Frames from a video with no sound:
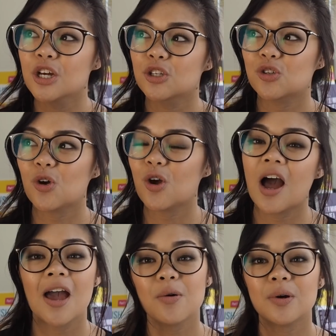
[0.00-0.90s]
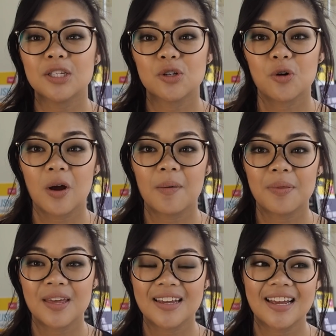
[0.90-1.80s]
So I always grew up
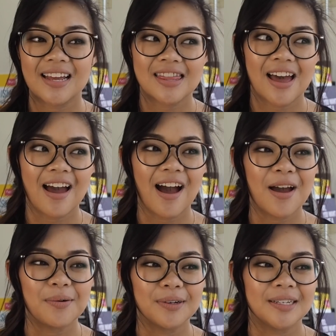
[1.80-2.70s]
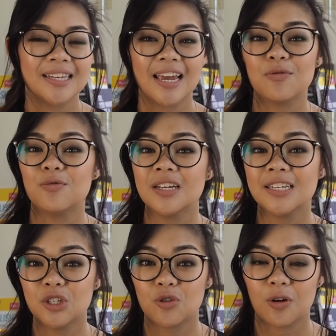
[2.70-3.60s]
thinking that I was a really
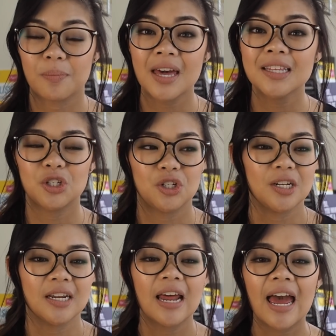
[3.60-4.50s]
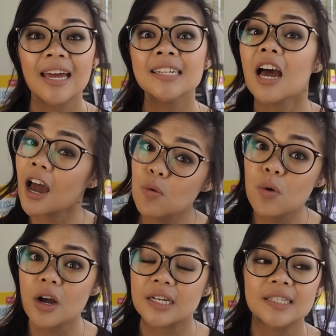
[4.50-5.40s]
strong maths student, and I
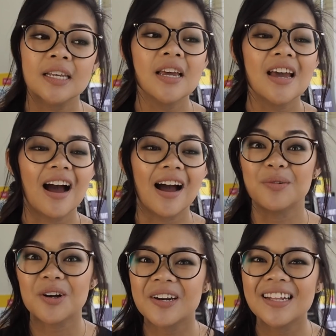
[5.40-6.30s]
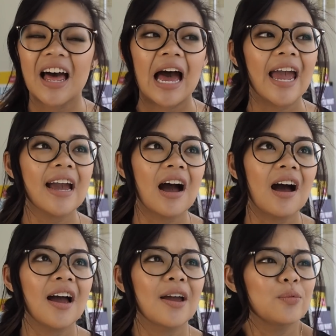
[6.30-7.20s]
was. I'm not gonna lie,
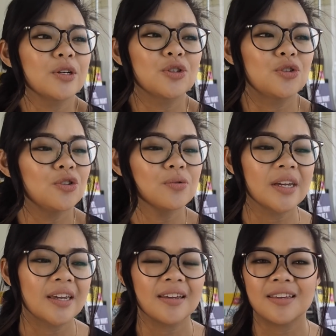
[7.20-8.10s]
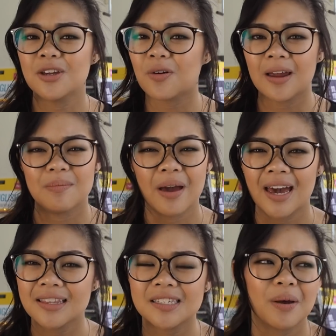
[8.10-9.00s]
I was doing year 8
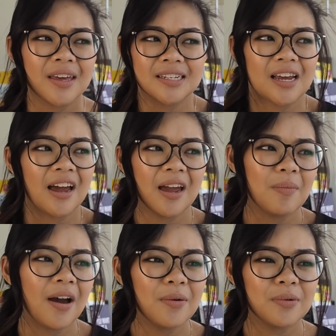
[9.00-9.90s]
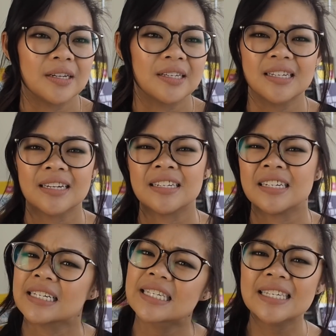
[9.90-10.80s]
maths by the time I was in
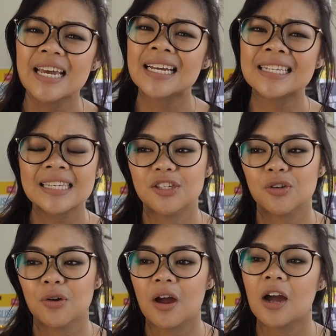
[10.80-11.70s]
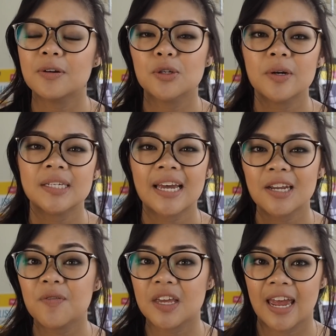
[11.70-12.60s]
year 6, so I was always ahead
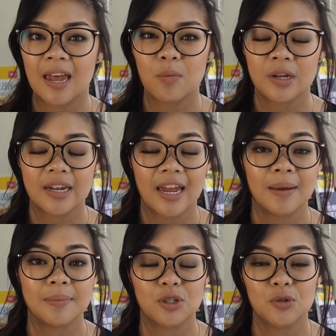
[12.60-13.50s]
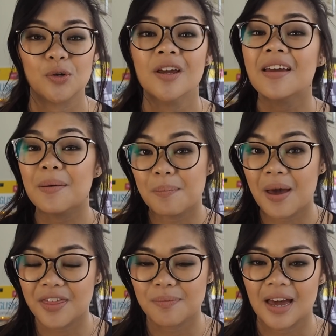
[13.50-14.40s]
of the game when it came to
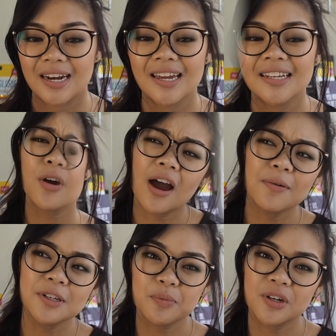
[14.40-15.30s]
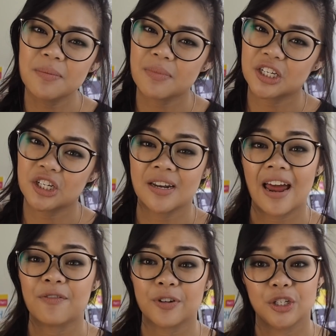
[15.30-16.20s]
mathematics. So I was pretty much an
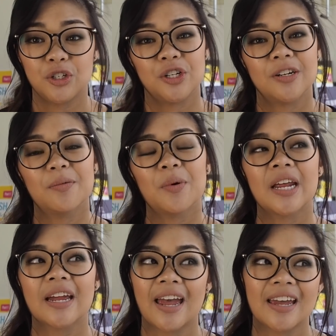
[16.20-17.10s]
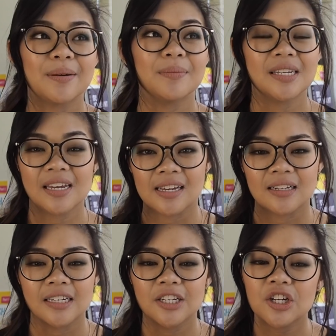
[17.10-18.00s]
average student when it came to
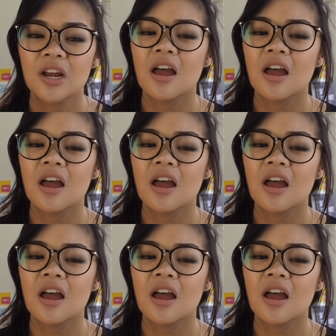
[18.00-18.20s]
English.